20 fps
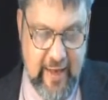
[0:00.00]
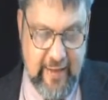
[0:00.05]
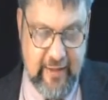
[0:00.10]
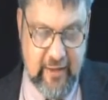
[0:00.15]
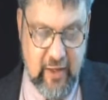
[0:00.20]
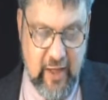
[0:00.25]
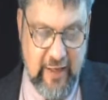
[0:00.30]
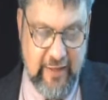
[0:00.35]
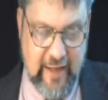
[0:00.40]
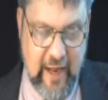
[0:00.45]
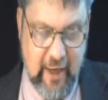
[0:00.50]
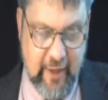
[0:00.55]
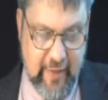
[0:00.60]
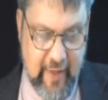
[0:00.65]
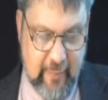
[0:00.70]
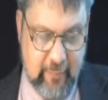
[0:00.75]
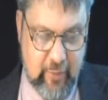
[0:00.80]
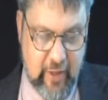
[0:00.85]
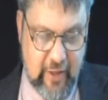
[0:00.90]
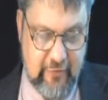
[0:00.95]
and he lay down
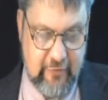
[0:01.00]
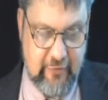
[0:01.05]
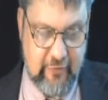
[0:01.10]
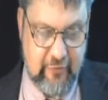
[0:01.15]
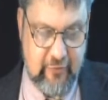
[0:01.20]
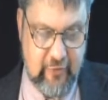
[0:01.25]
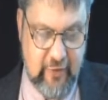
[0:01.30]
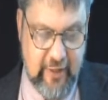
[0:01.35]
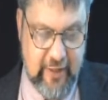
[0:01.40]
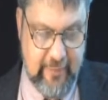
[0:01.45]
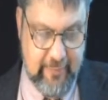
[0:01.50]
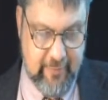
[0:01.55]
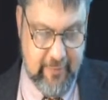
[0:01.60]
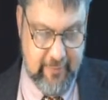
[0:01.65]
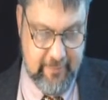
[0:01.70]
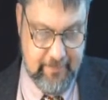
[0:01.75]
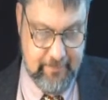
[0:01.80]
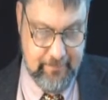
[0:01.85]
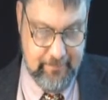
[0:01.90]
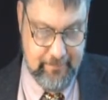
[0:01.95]
in that place to sleep.